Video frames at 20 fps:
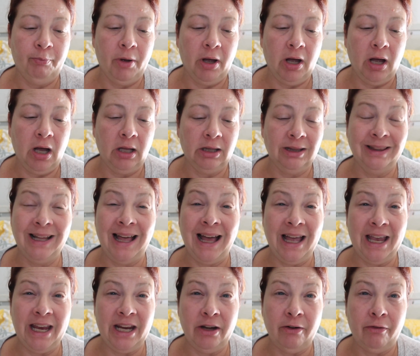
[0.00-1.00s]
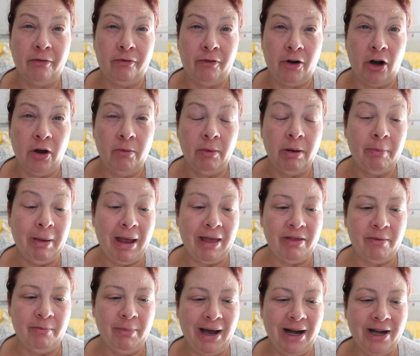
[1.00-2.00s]
uh, line from
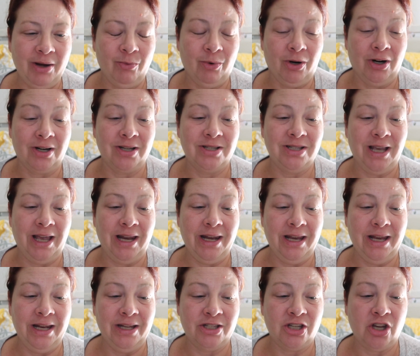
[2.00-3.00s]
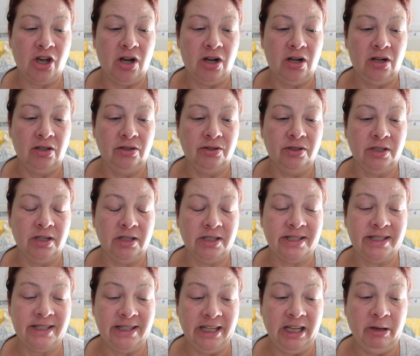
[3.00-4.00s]
Bath & Body Works and it's called uh,
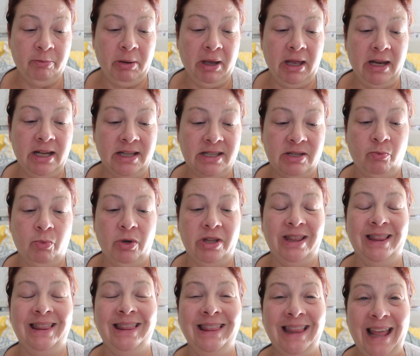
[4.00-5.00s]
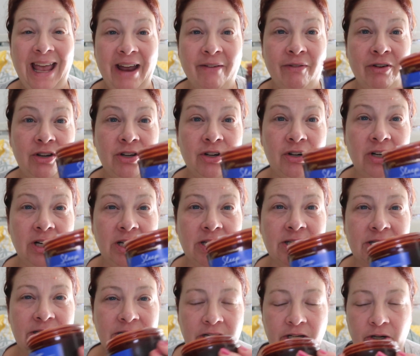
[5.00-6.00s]
Sleep and it's with lavender
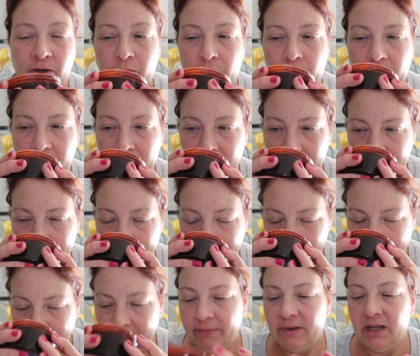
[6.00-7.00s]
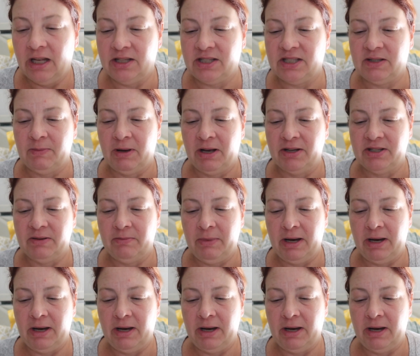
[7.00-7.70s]
and cedarwood. It smells